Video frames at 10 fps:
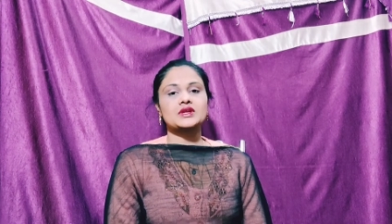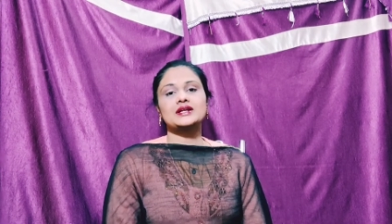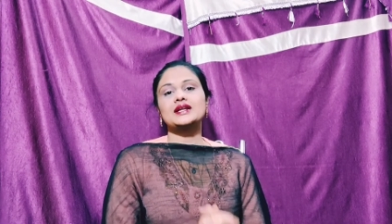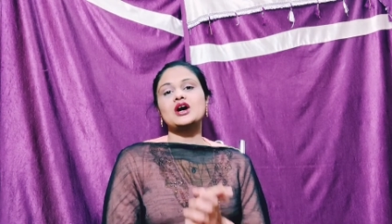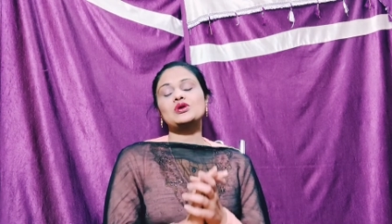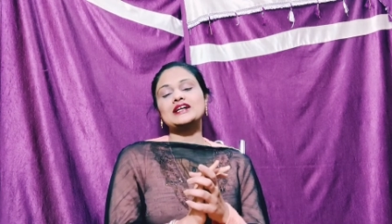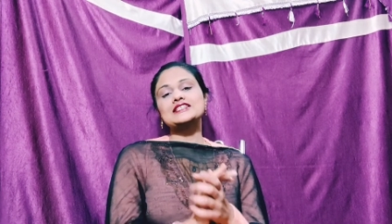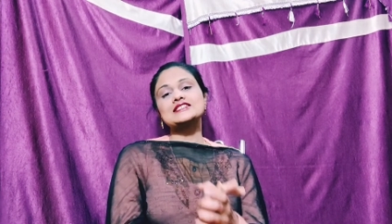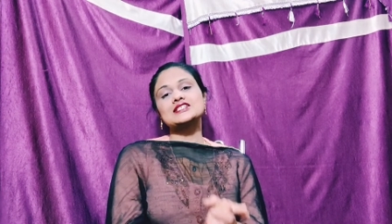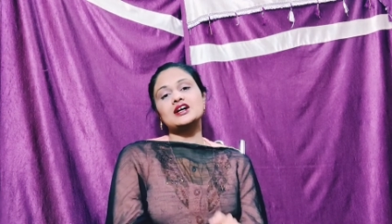Now
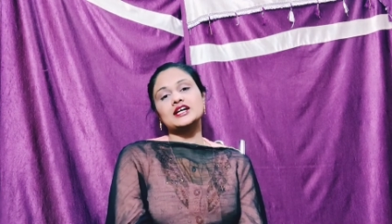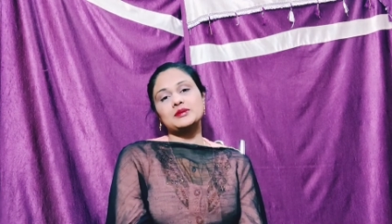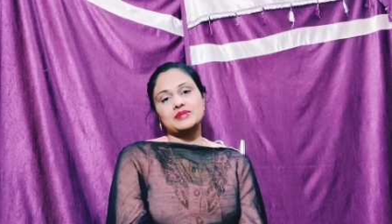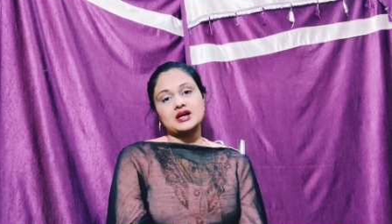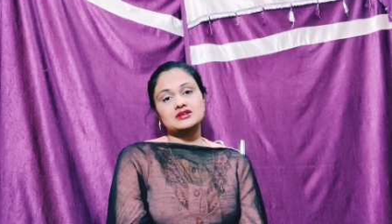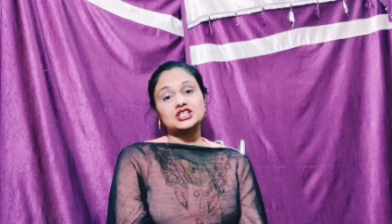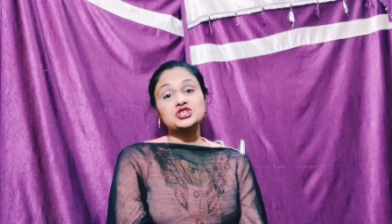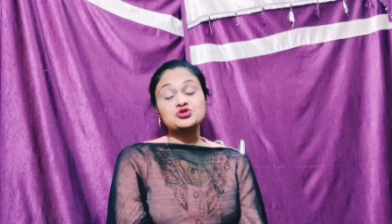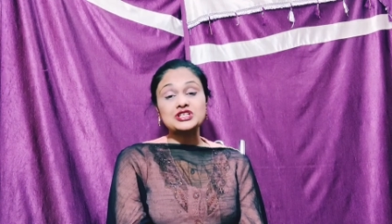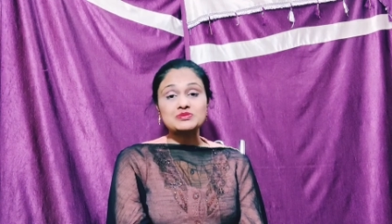let's talk about the
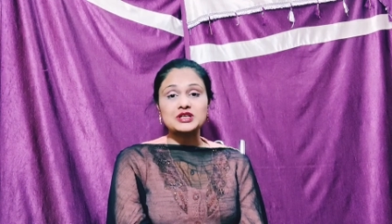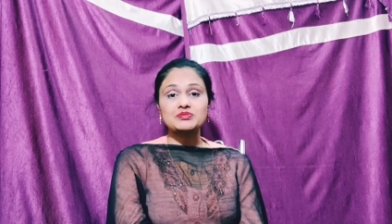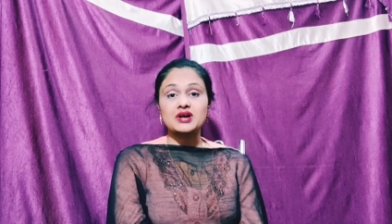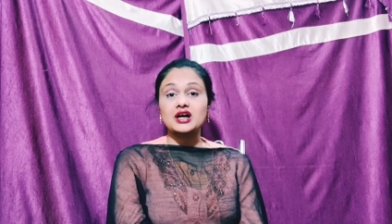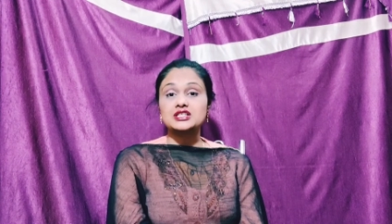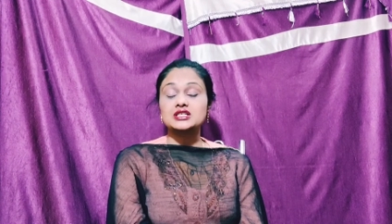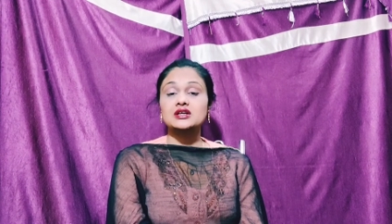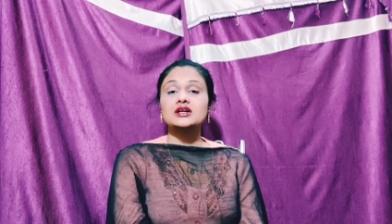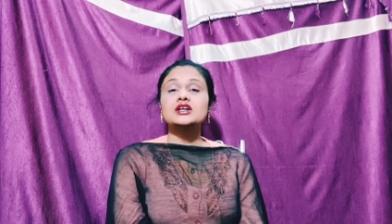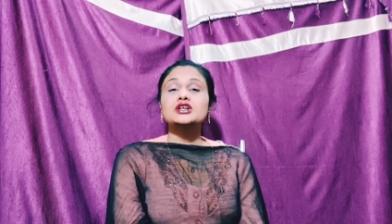treatment part.
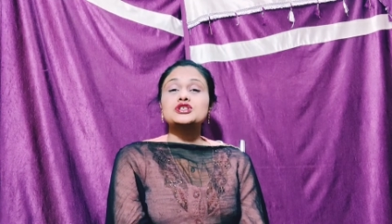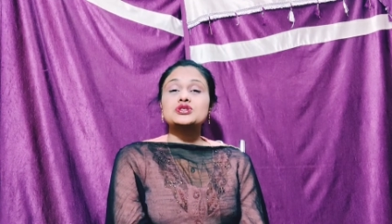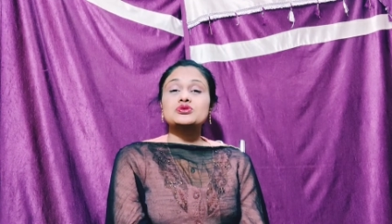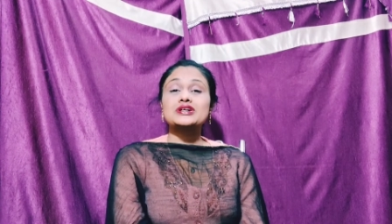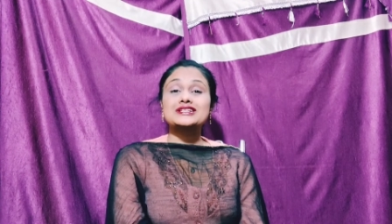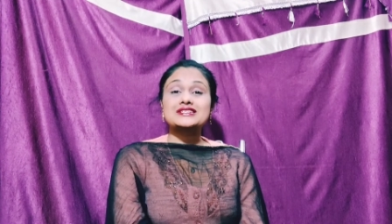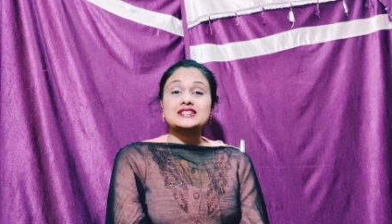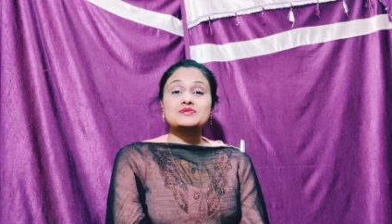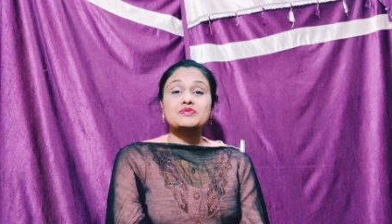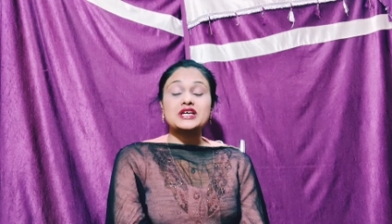So it
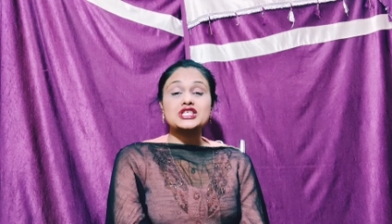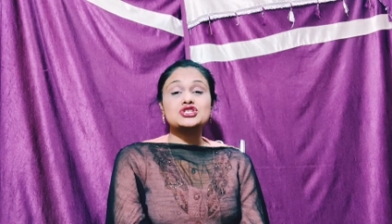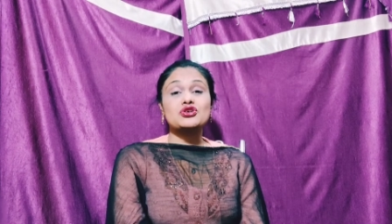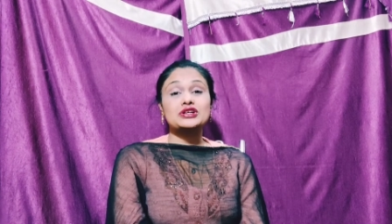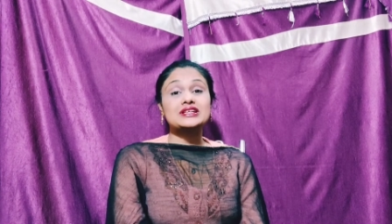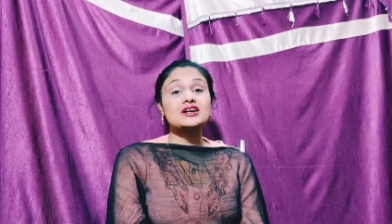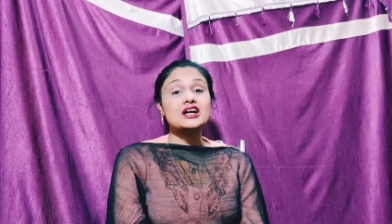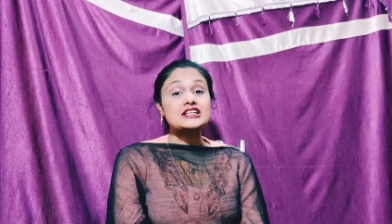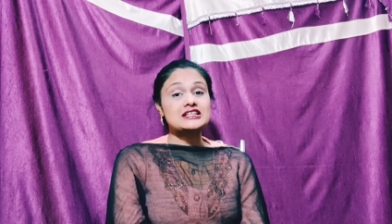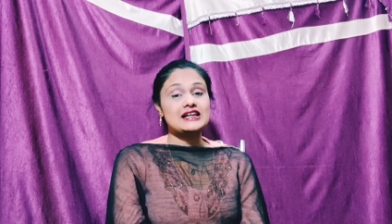is based on the
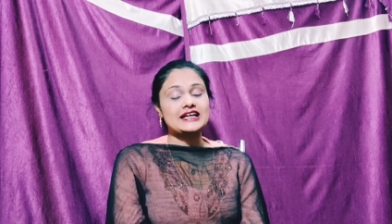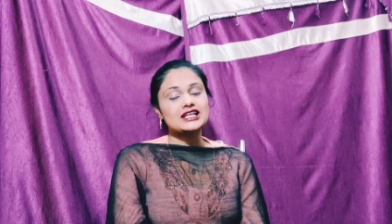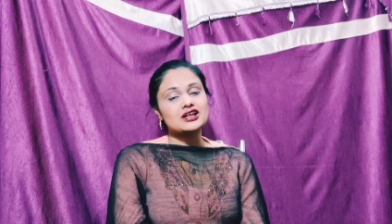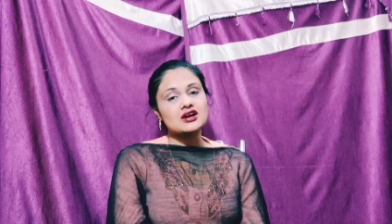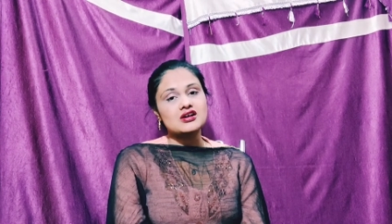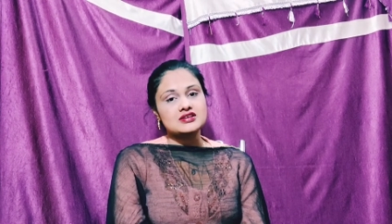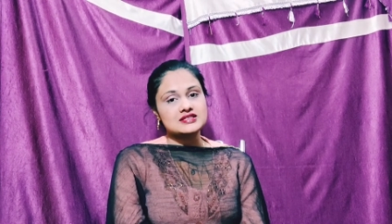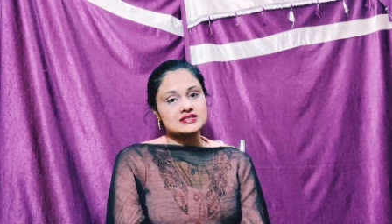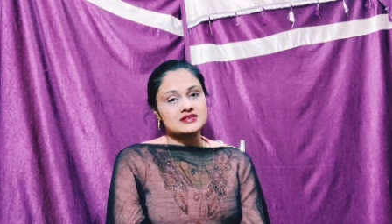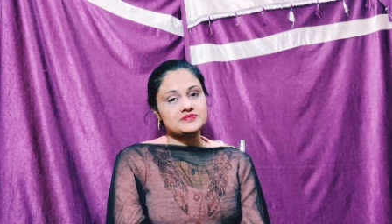underlying
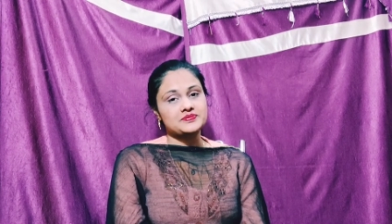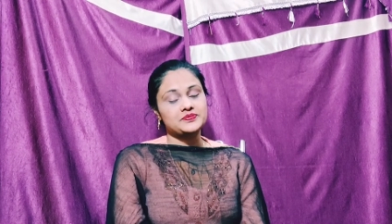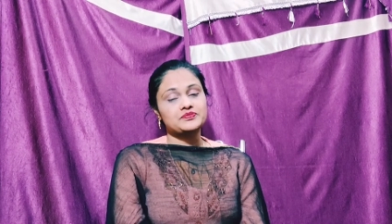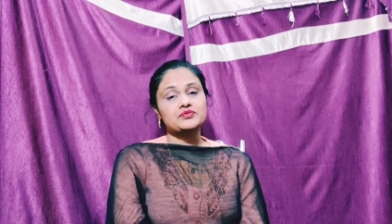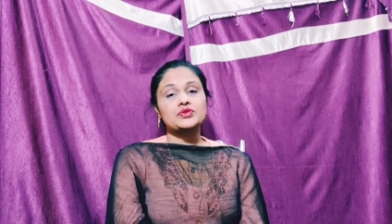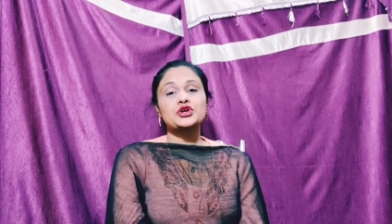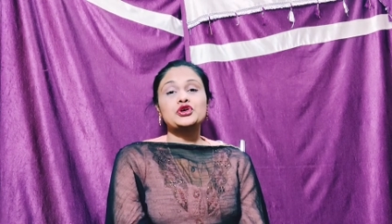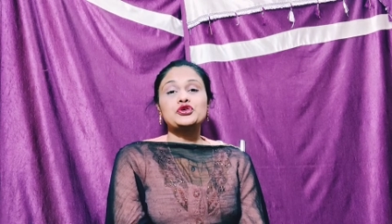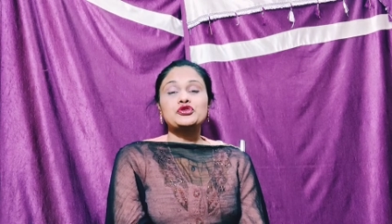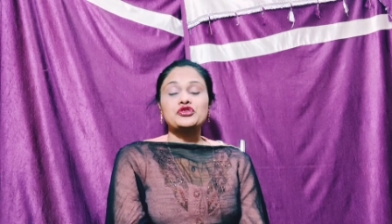cause.
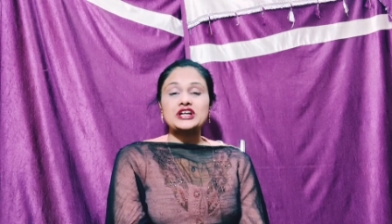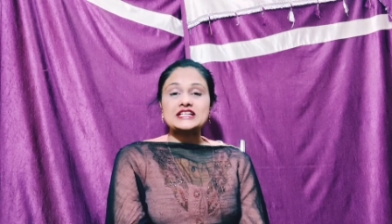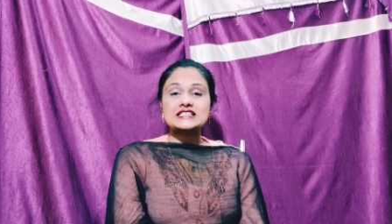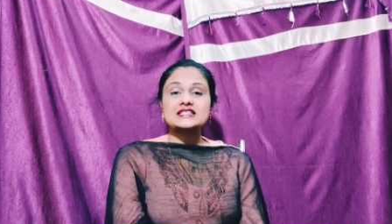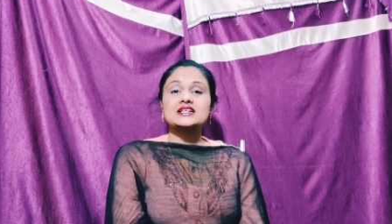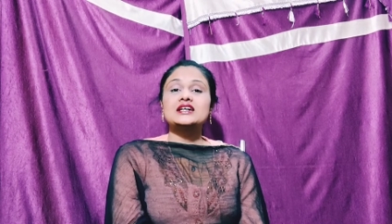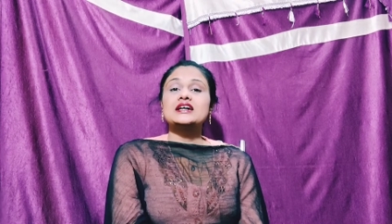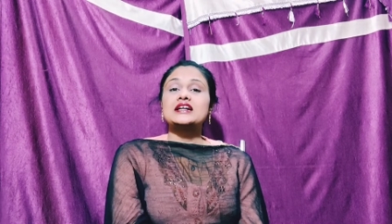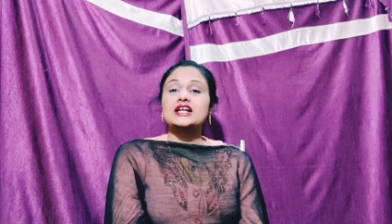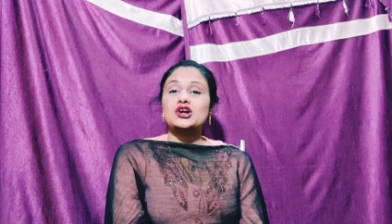Friends,
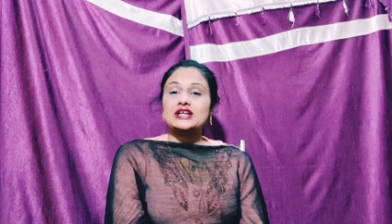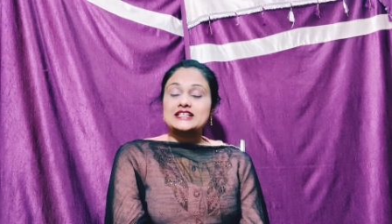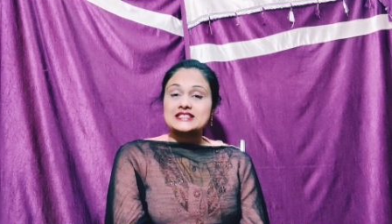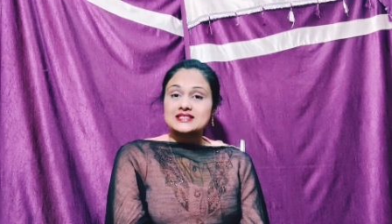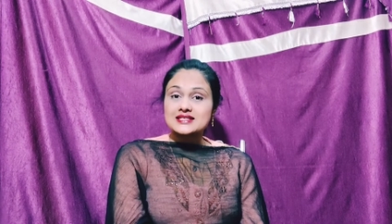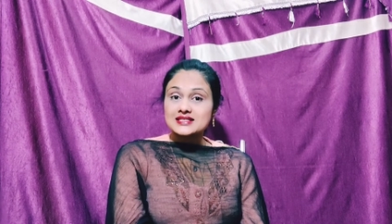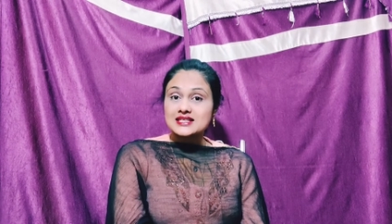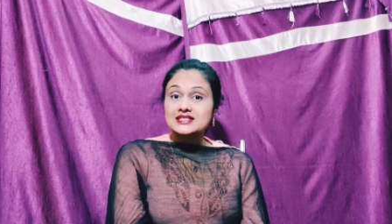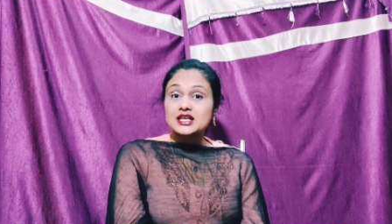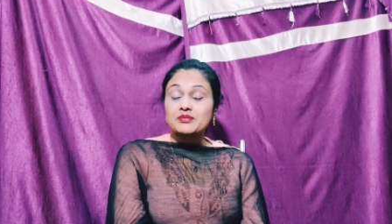now let's
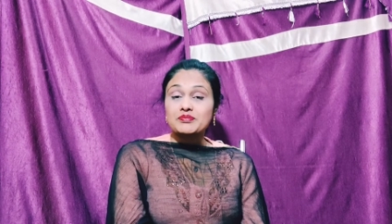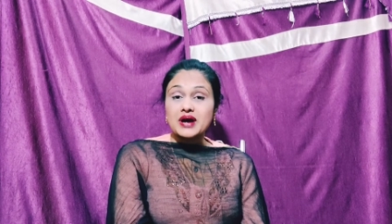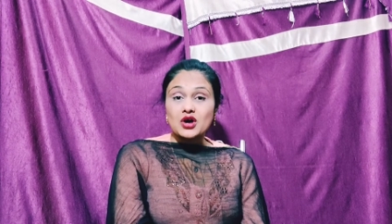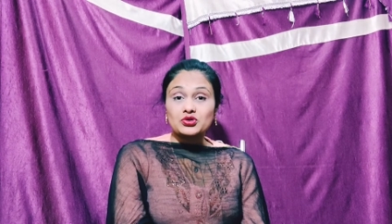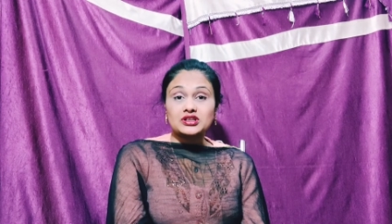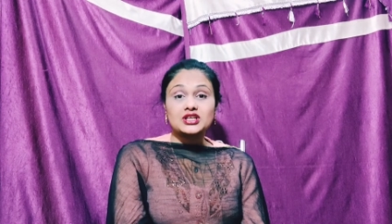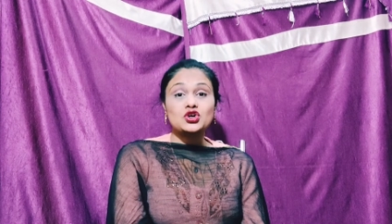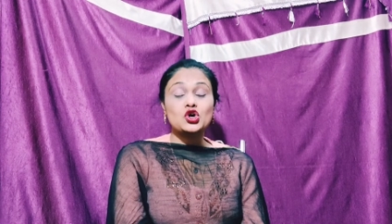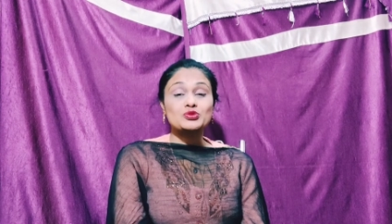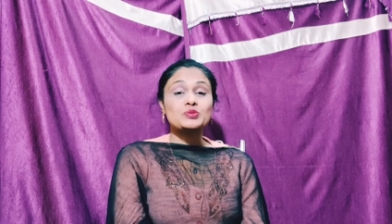discuss about the
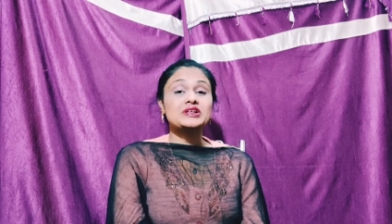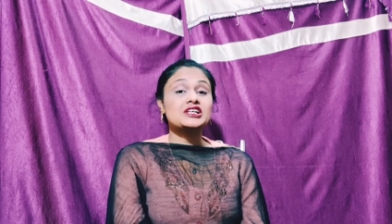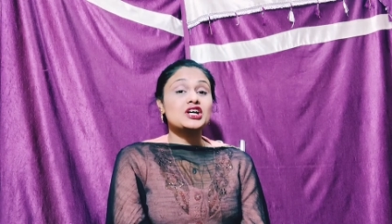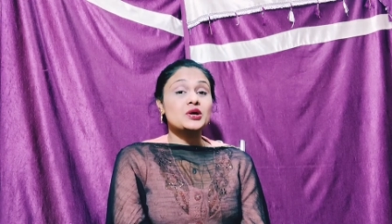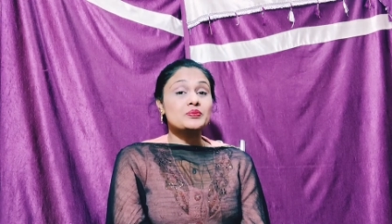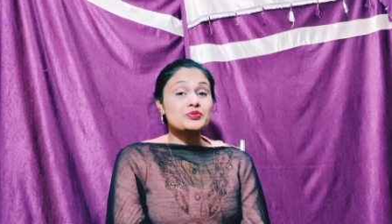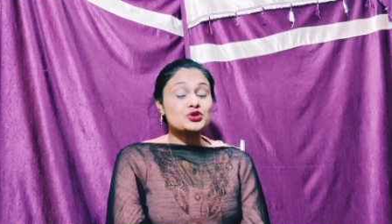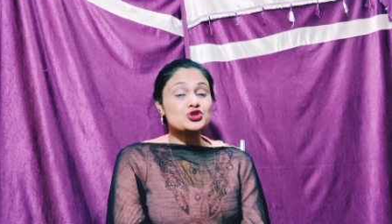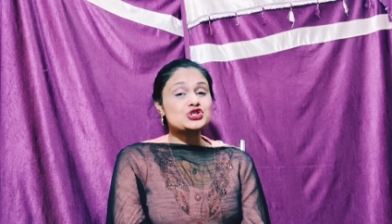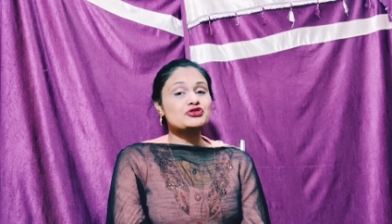homeopathic
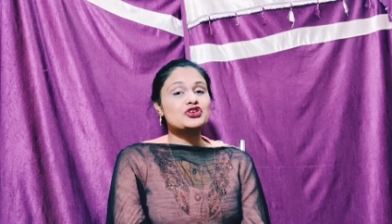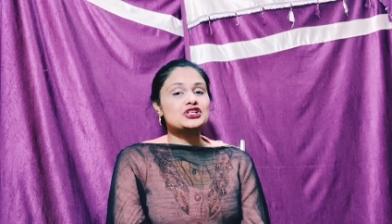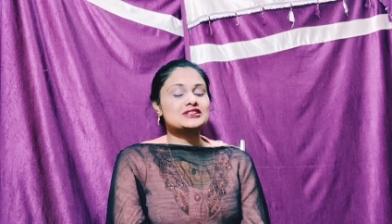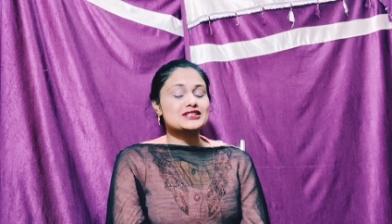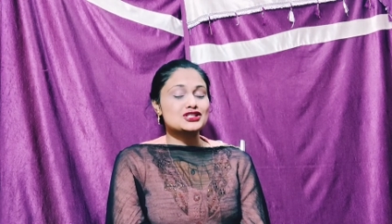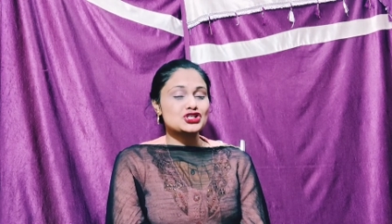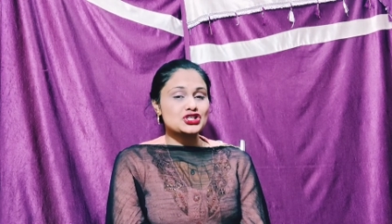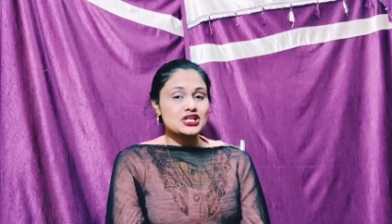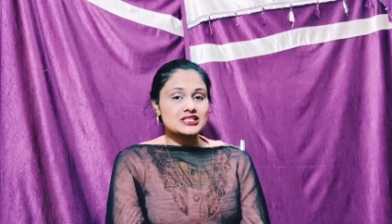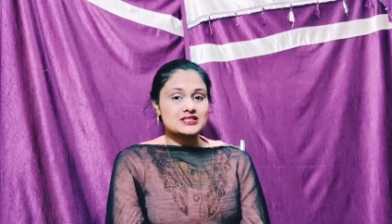approach for this
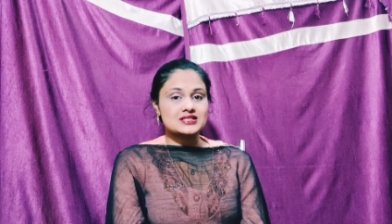jaundice.